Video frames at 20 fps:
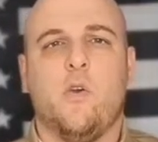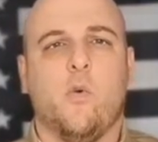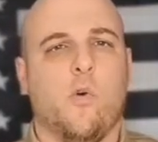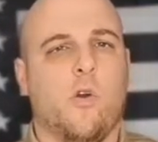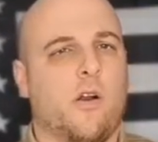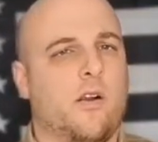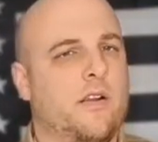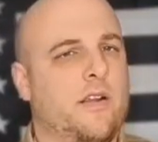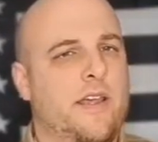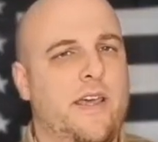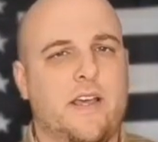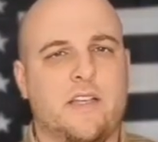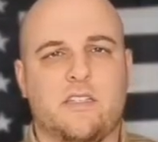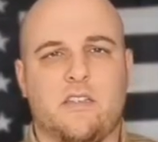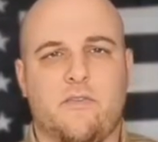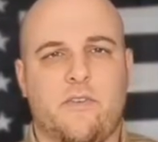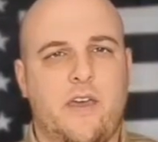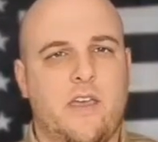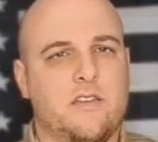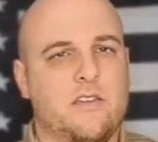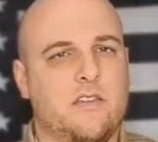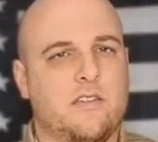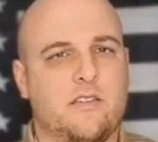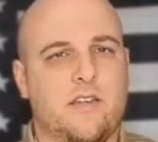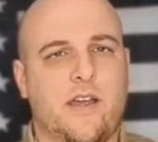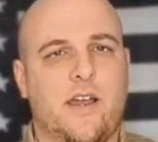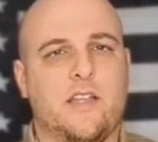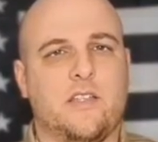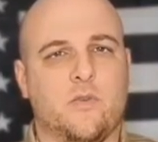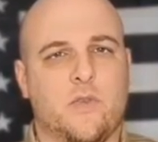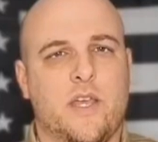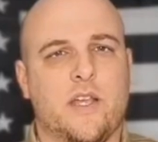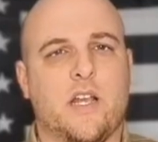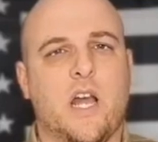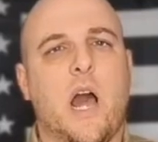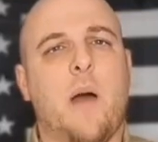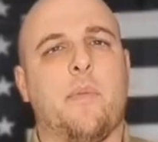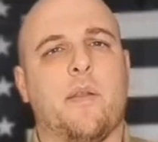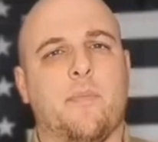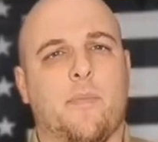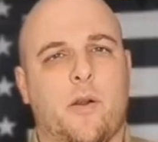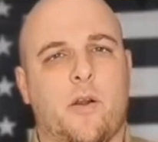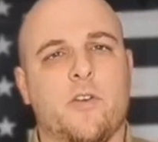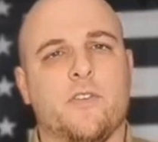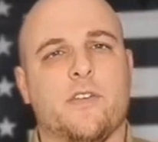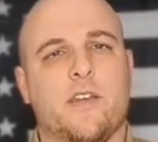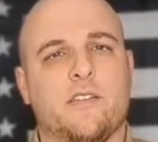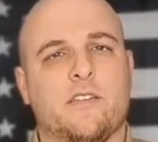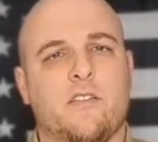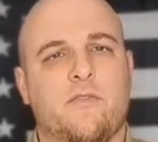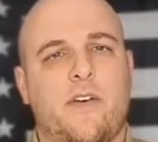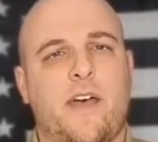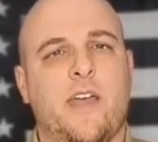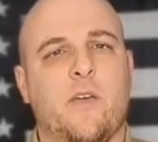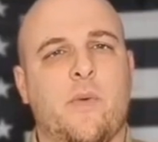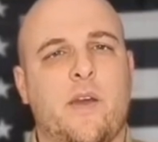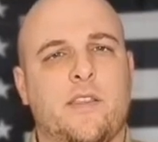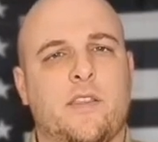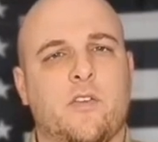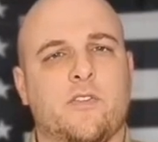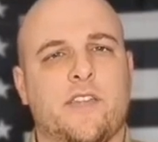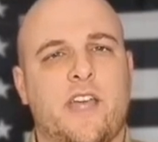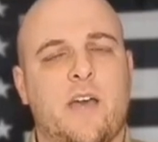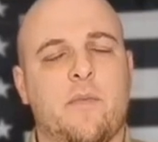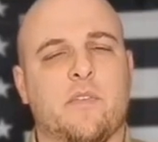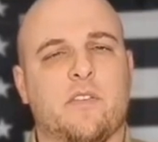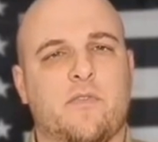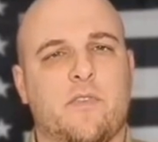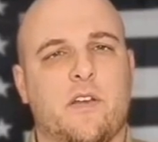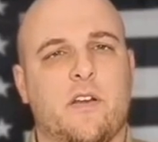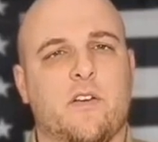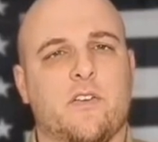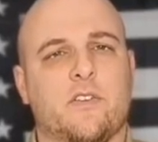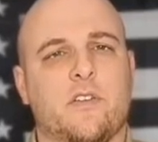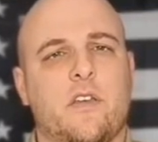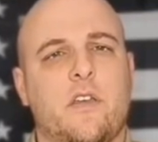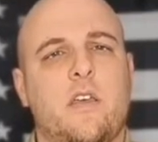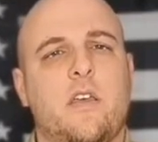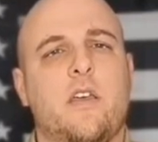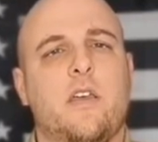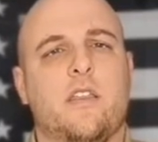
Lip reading: working on excavation sites where that competent person has to evaluate those atmospheres,